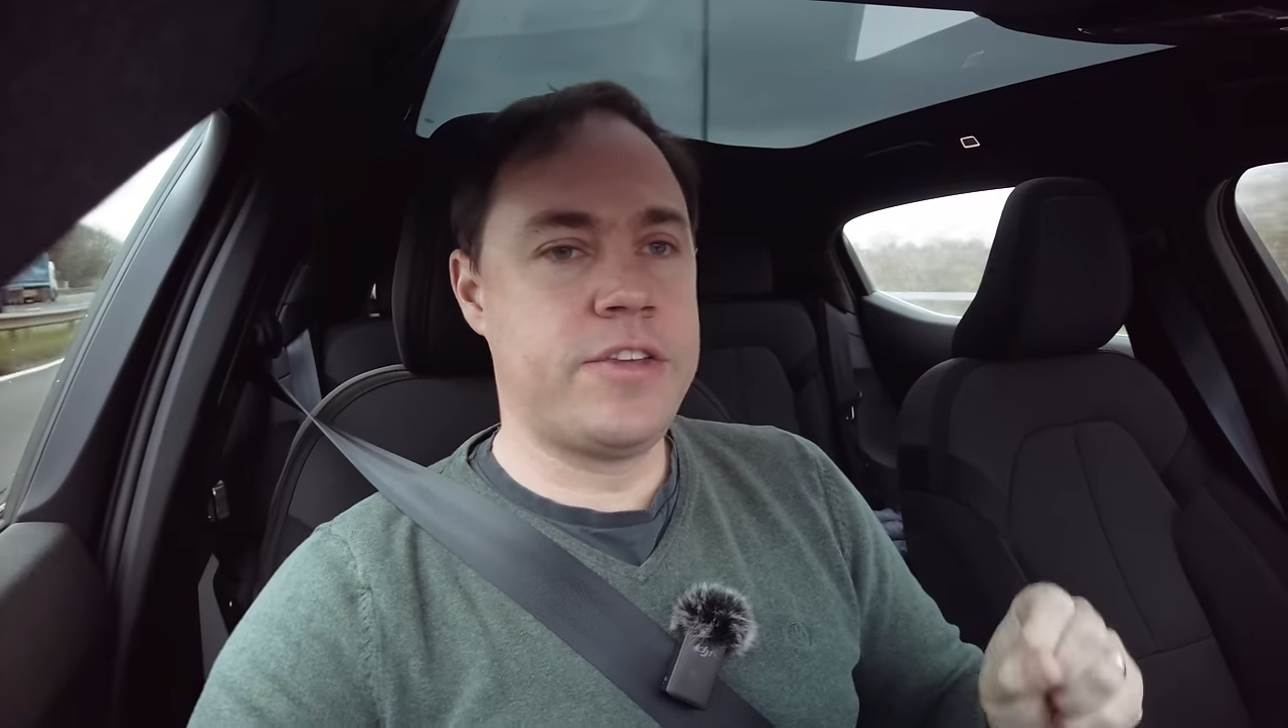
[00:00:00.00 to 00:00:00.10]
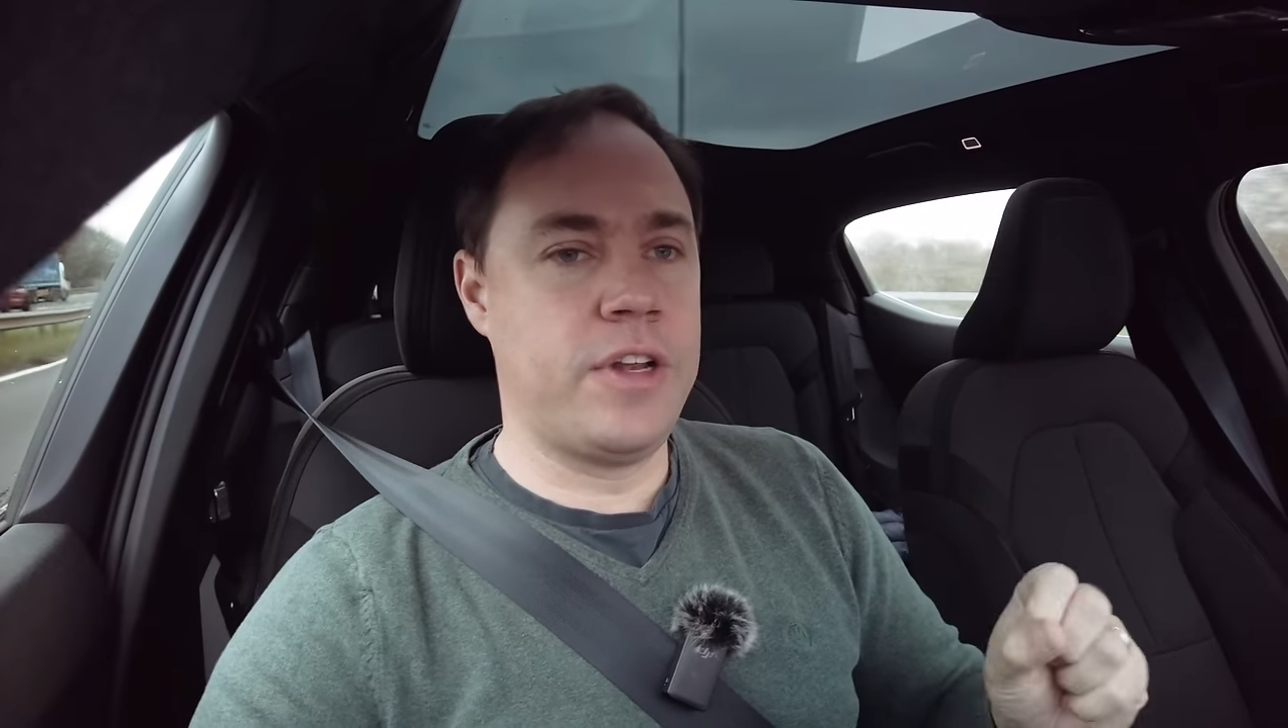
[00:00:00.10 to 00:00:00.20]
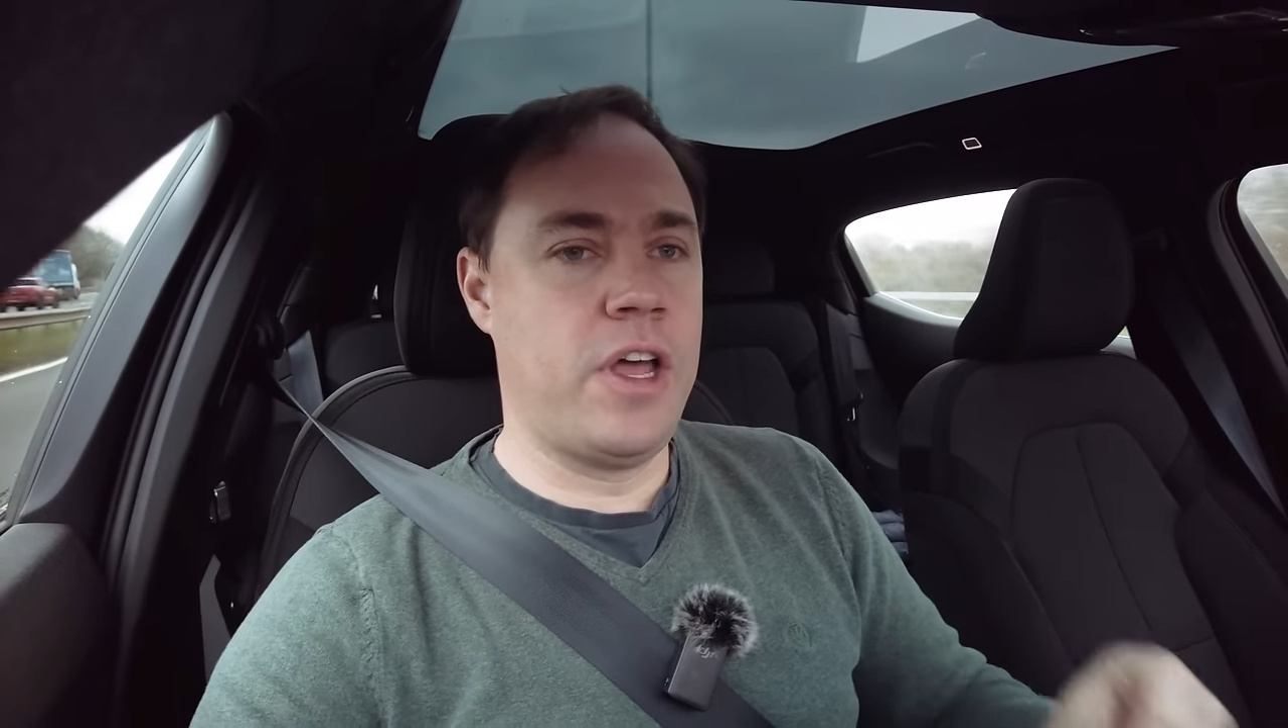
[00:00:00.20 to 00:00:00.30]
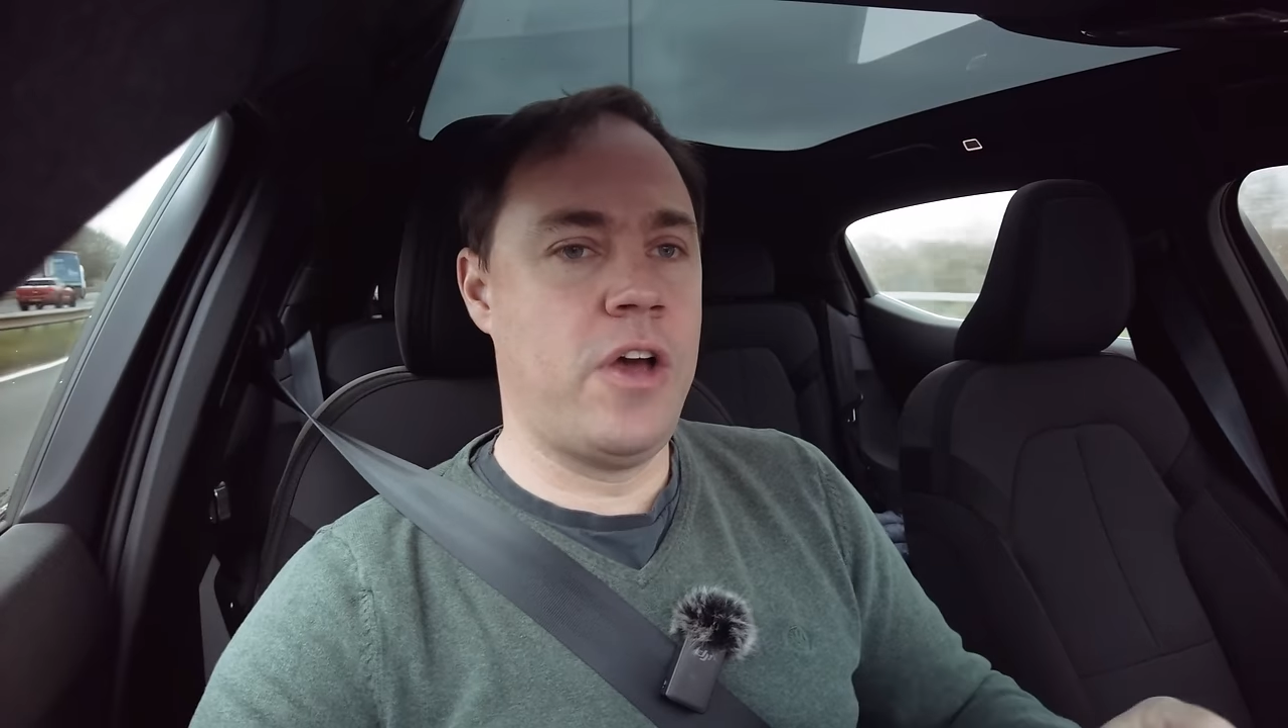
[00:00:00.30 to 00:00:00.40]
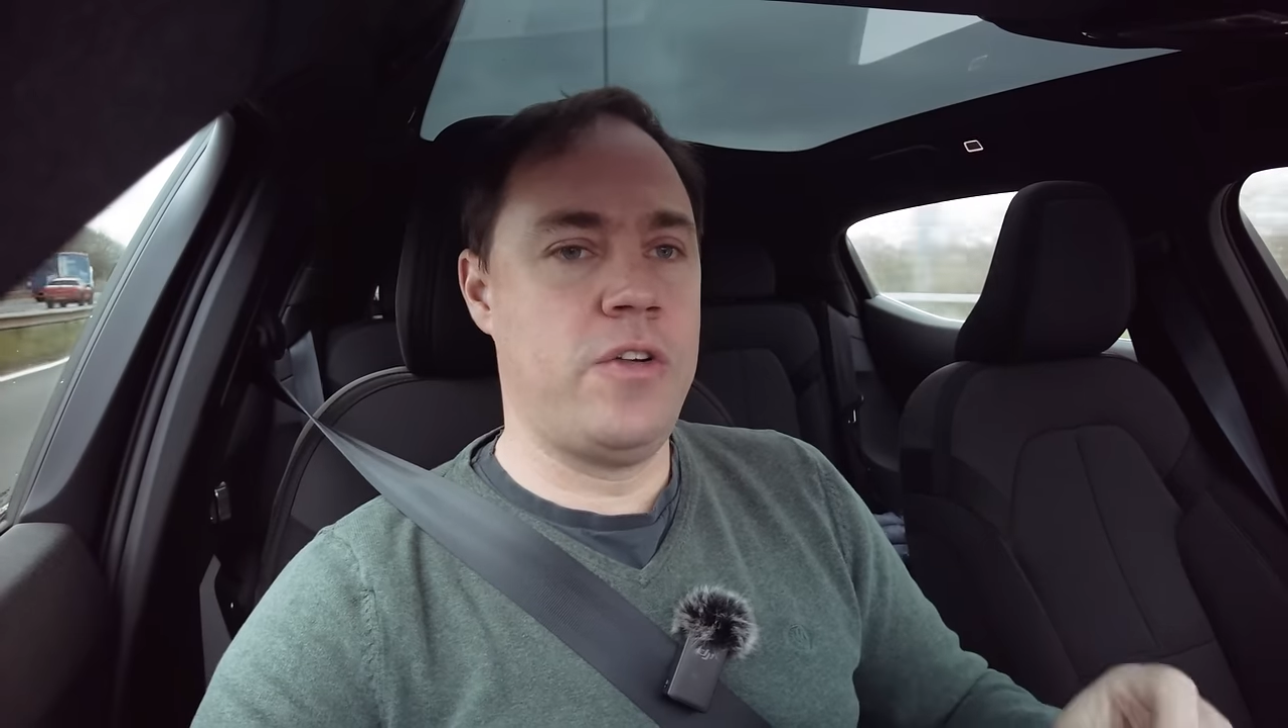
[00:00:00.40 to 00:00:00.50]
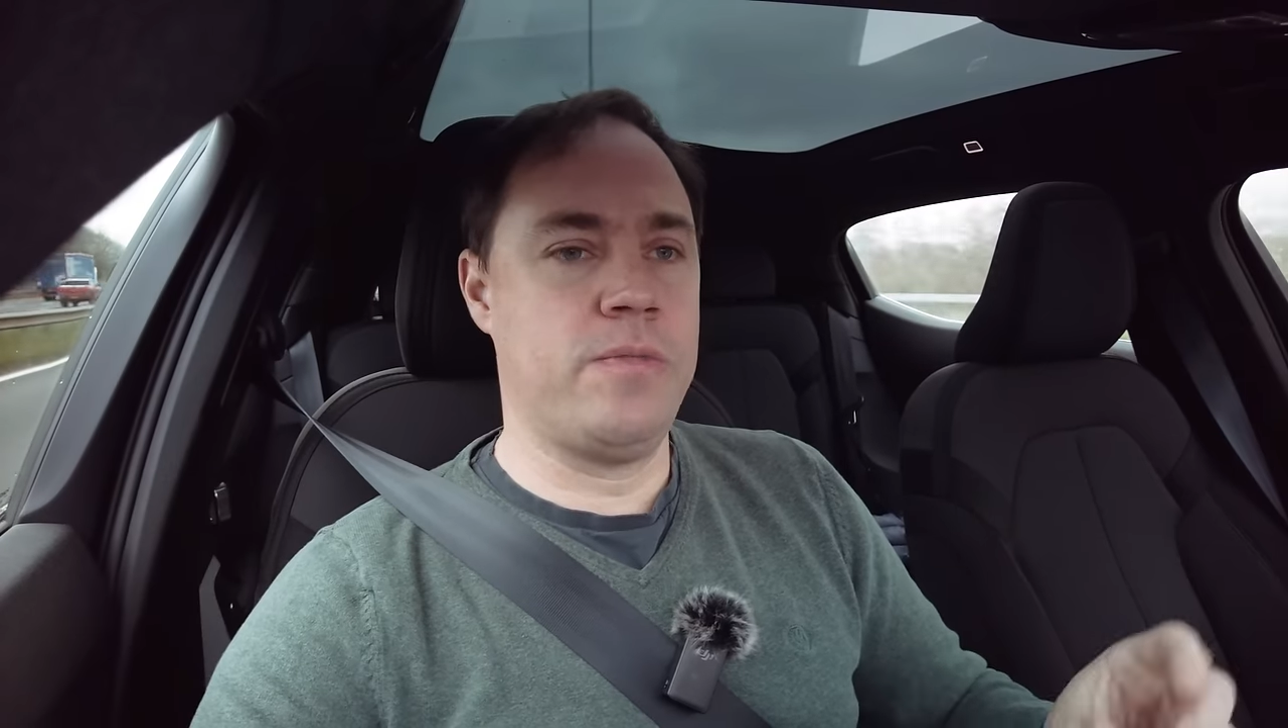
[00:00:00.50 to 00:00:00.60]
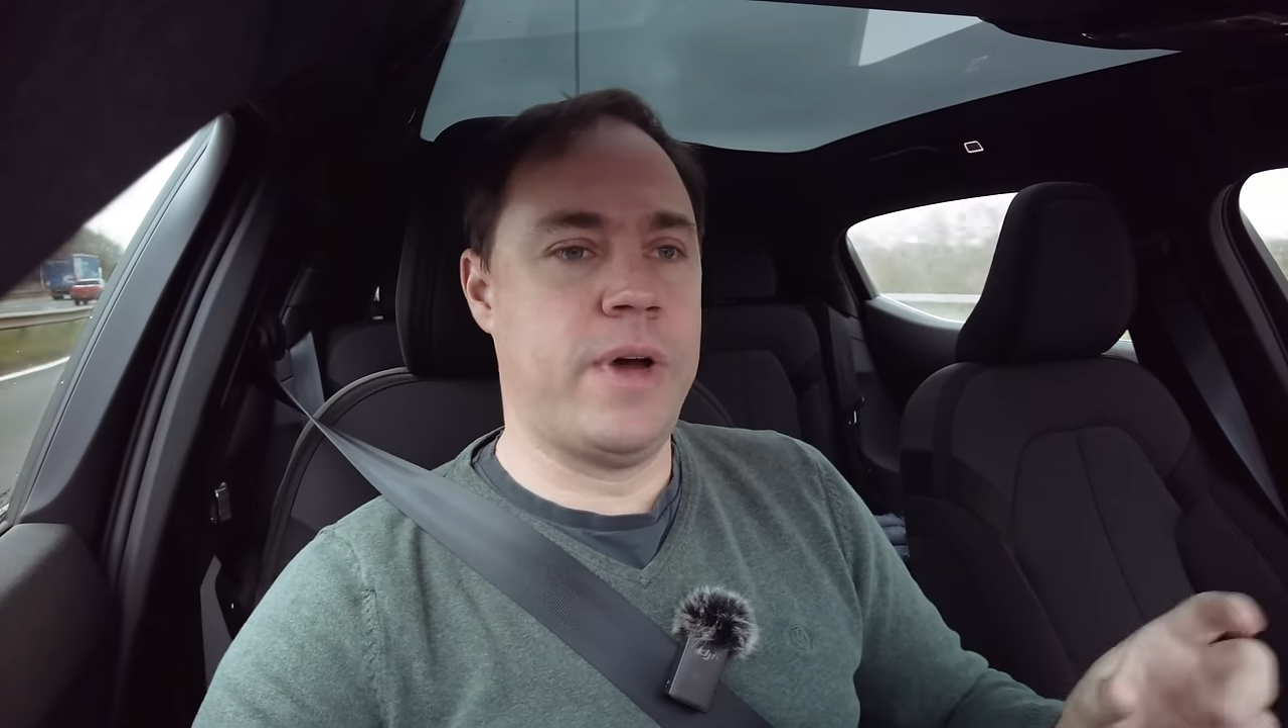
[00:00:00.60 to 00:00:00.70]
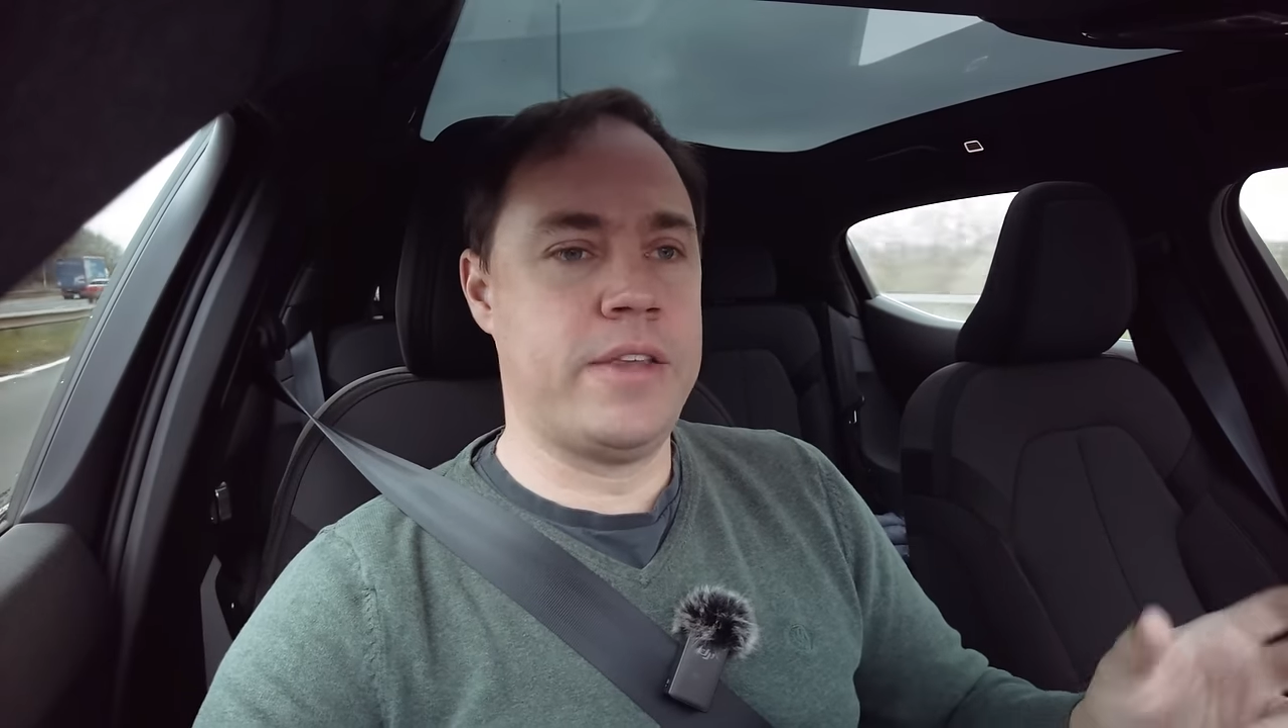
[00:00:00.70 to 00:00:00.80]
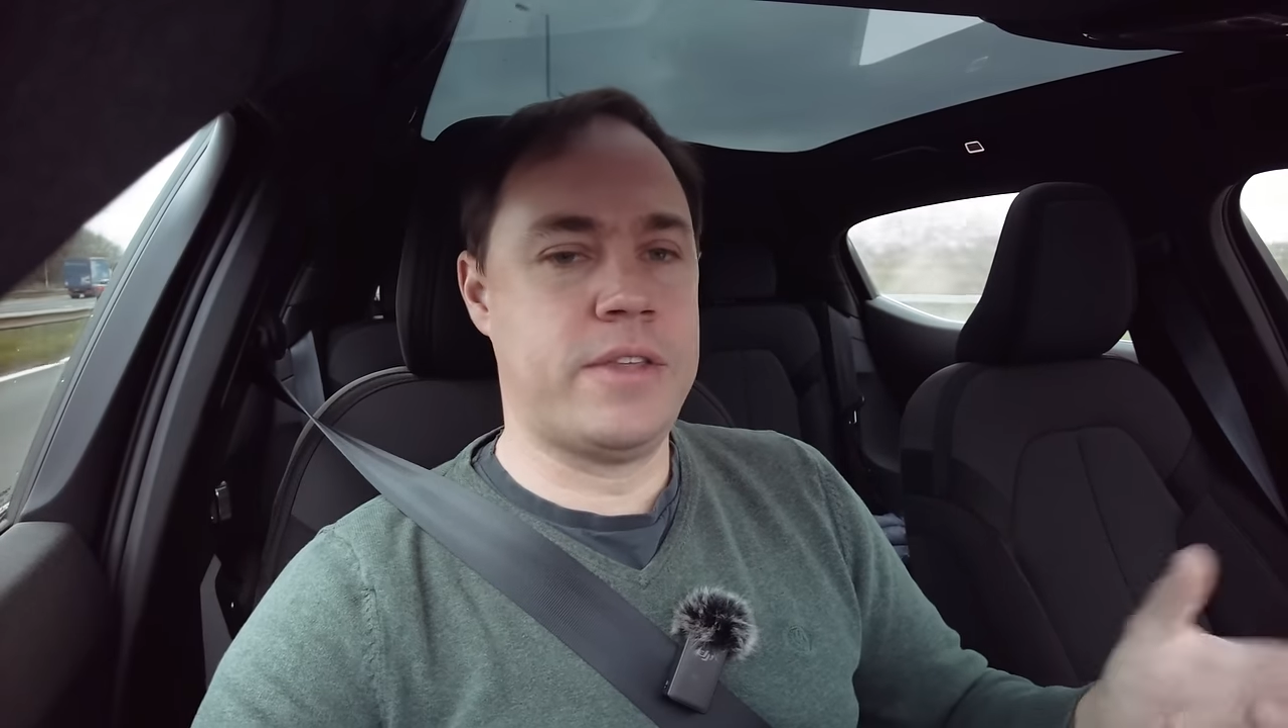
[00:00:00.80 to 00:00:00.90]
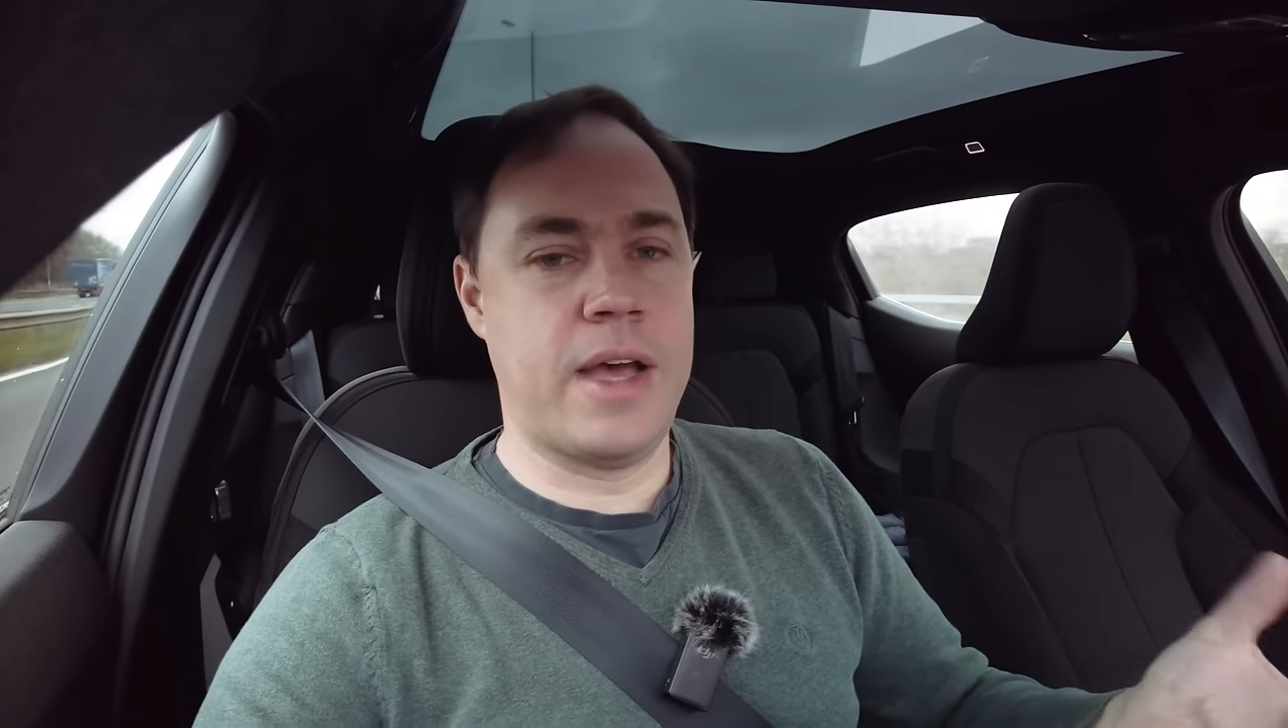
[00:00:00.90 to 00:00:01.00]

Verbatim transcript: to load my